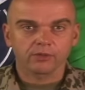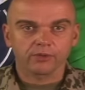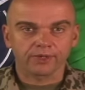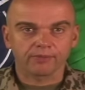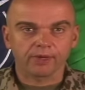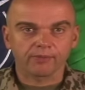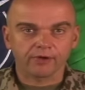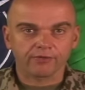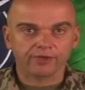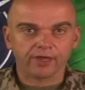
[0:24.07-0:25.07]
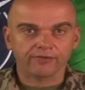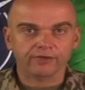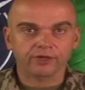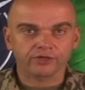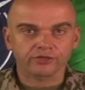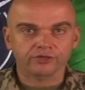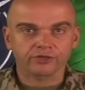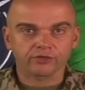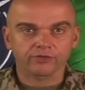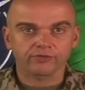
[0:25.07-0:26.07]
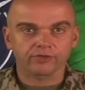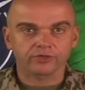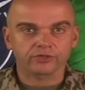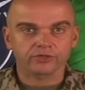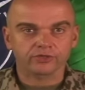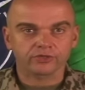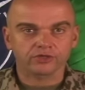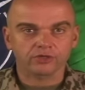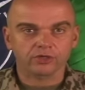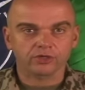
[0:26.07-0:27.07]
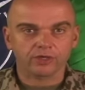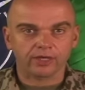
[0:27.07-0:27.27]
when a member of the Afghan National Security Forces shot